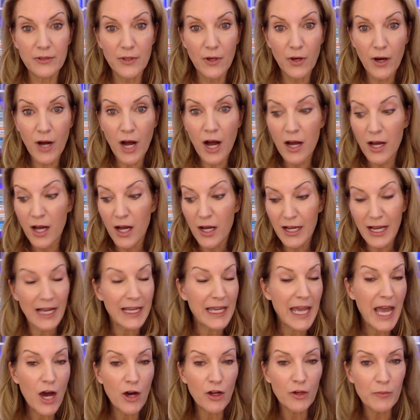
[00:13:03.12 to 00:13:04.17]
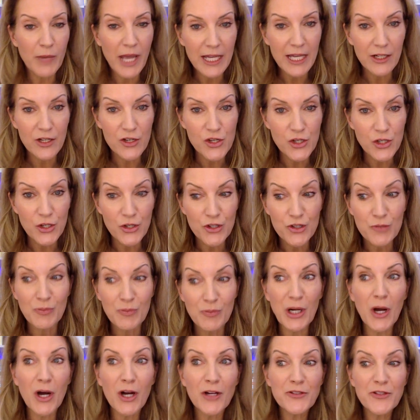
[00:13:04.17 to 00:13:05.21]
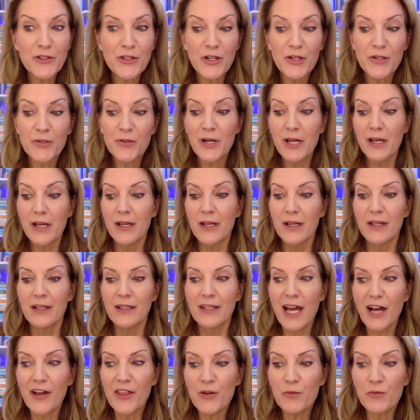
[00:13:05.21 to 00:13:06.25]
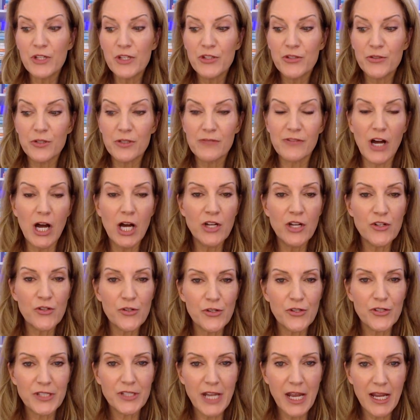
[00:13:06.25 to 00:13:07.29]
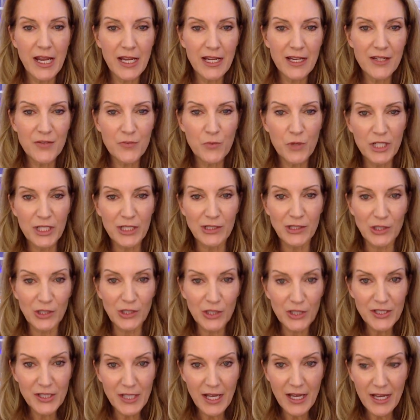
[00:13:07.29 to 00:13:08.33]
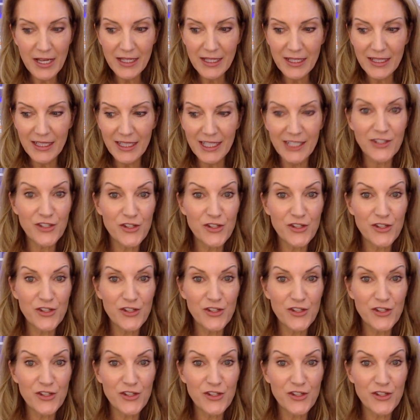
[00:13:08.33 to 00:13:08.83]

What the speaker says: account managers, but also now that we sort of understand what it looks like, it's